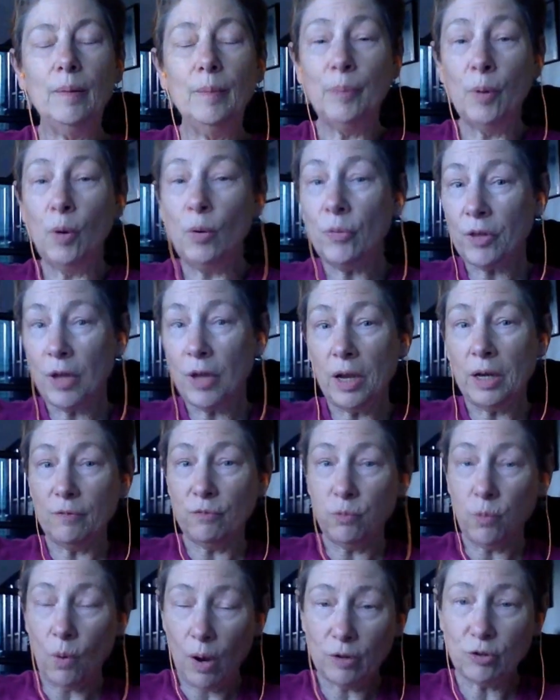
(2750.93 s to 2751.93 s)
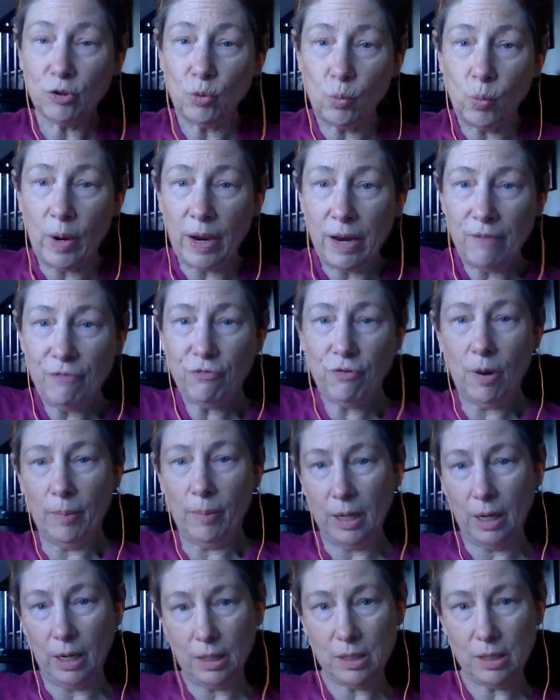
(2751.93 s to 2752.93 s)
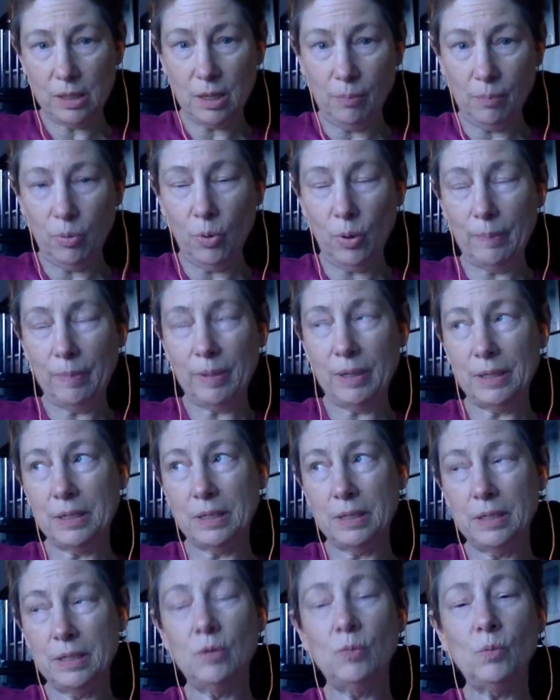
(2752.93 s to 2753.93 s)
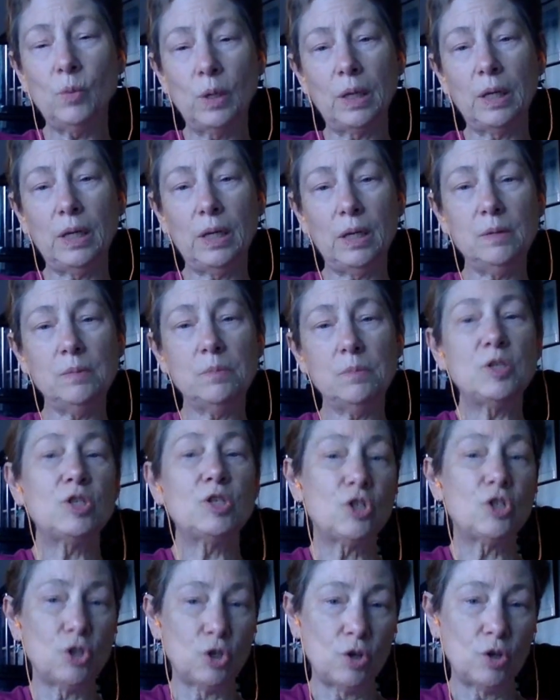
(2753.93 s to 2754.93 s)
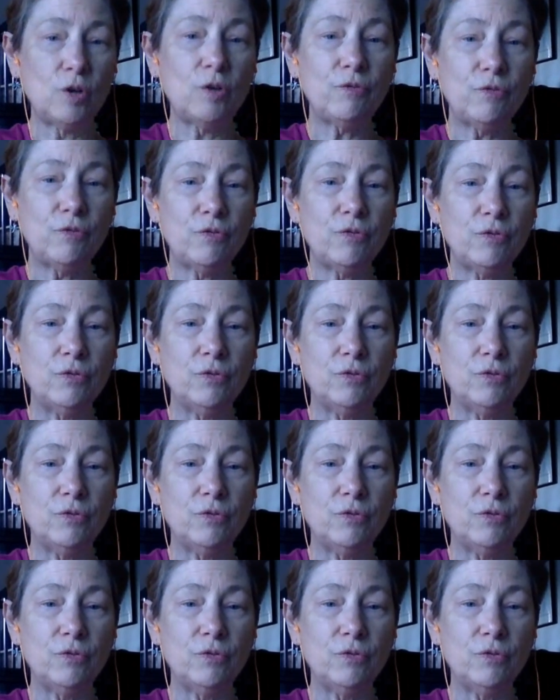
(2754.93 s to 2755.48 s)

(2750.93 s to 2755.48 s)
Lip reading: both kind of walked away from it at some point because it didn't really serve